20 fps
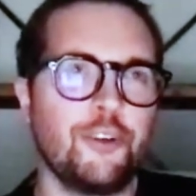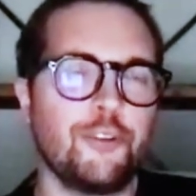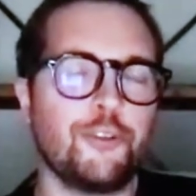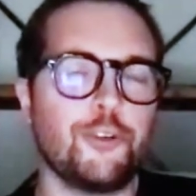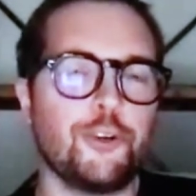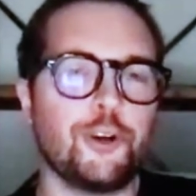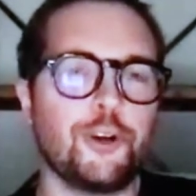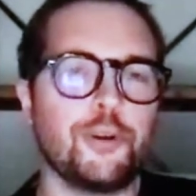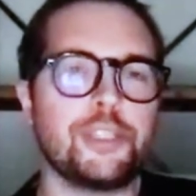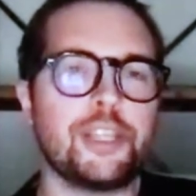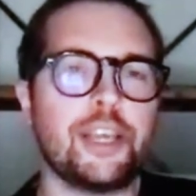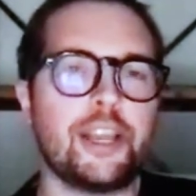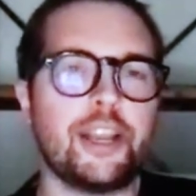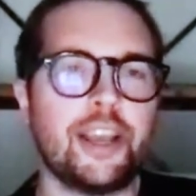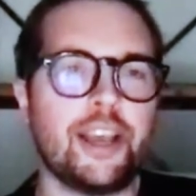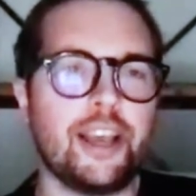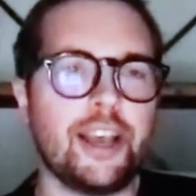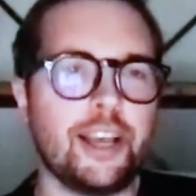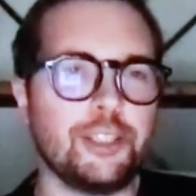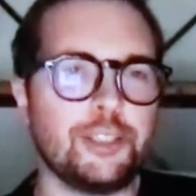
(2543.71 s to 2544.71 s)
forms that I
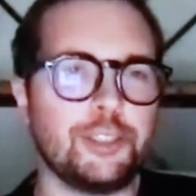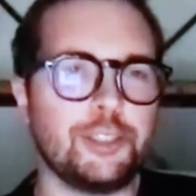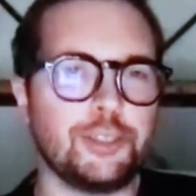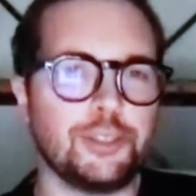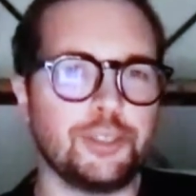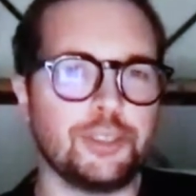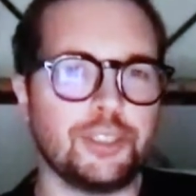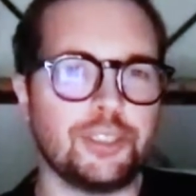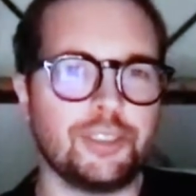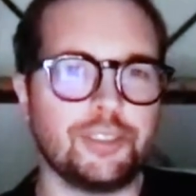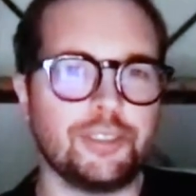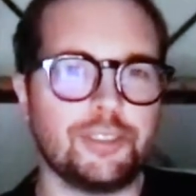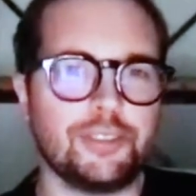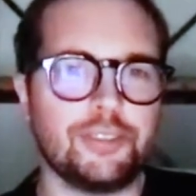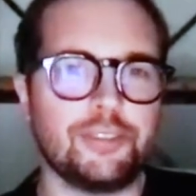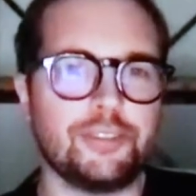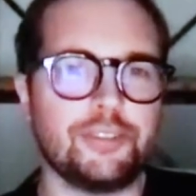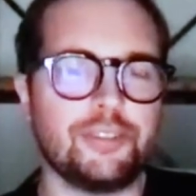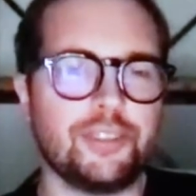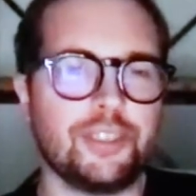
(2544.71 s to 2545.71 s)
had to
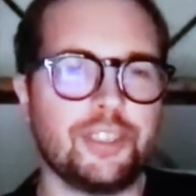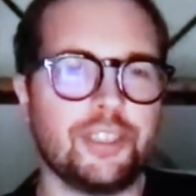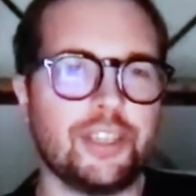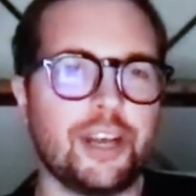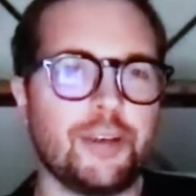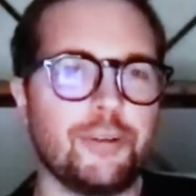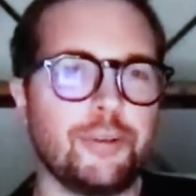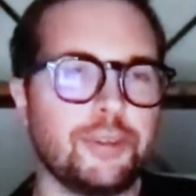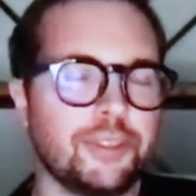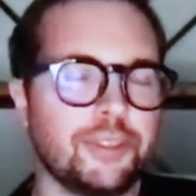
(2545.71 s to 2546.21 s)
fill out.